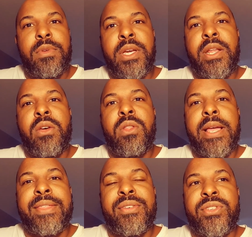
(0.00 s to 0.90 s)
You know,
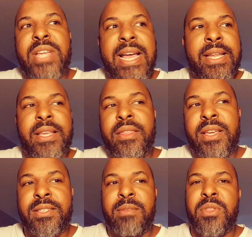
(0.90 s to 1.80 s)
like there's not
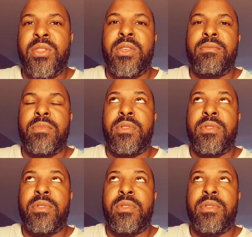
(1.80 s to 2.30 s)
anything someone